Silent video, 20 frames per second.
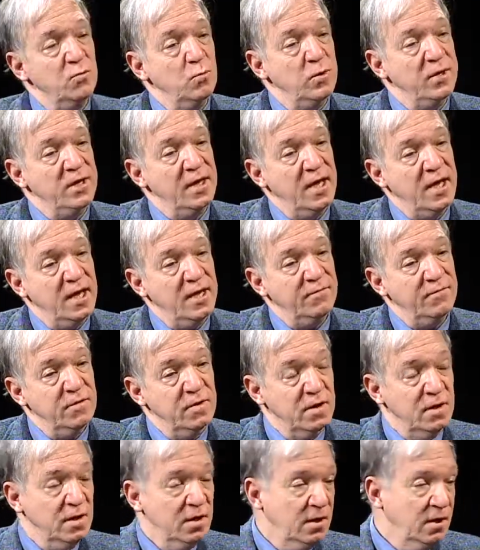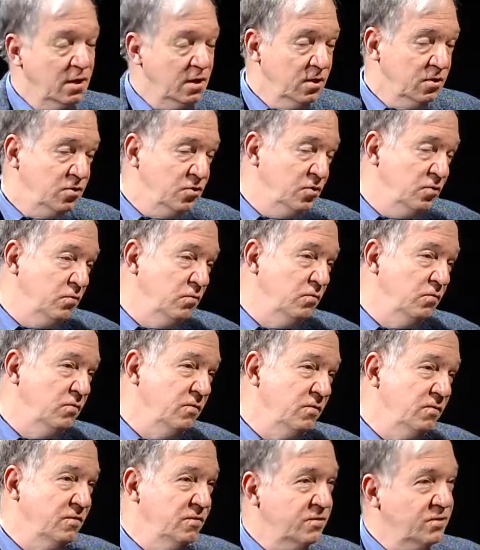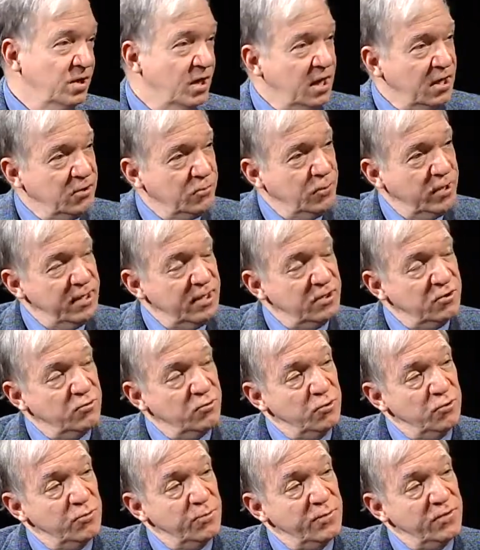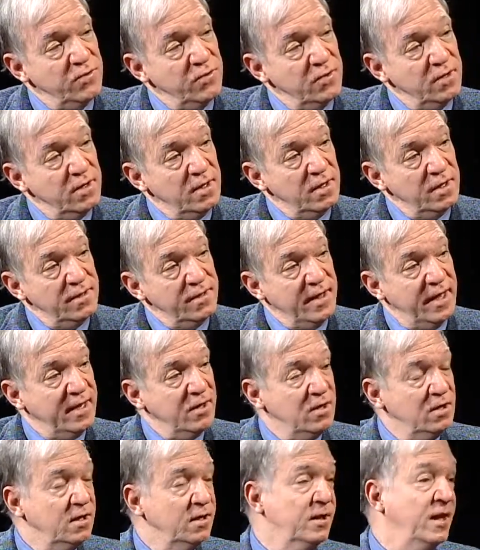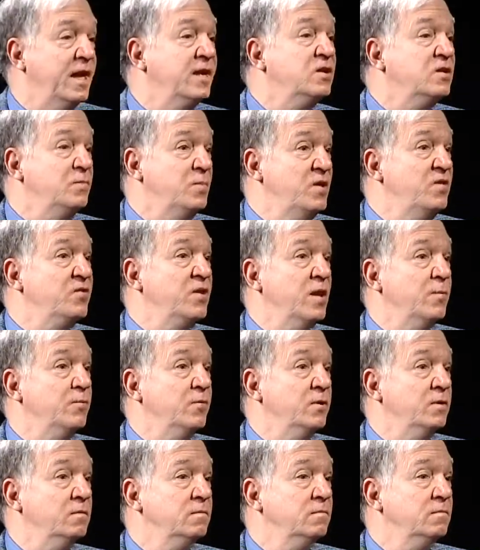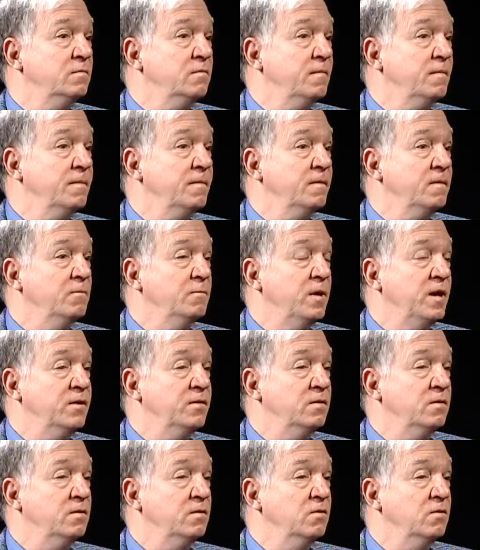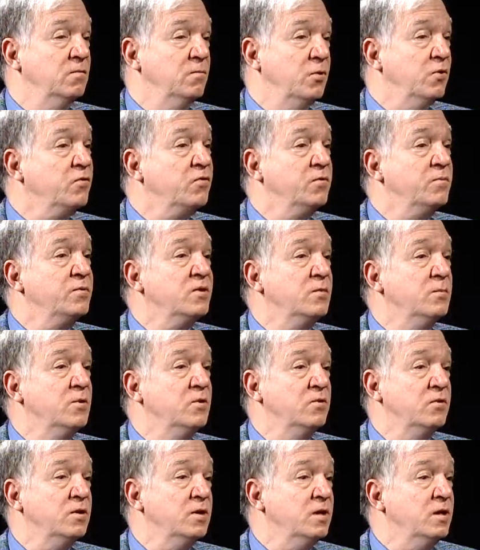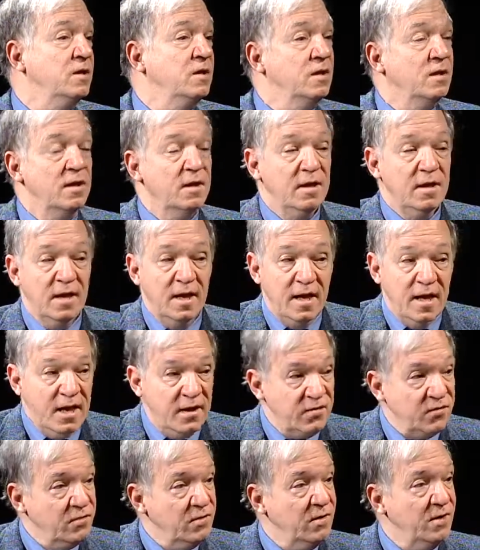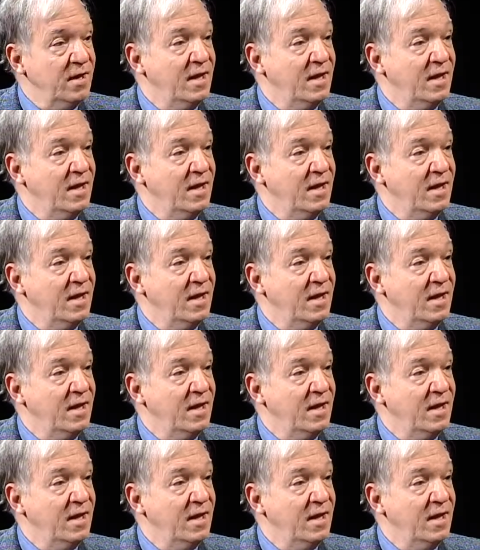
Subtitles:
we have to tolerate groups that like to be separate. But the Muslim community has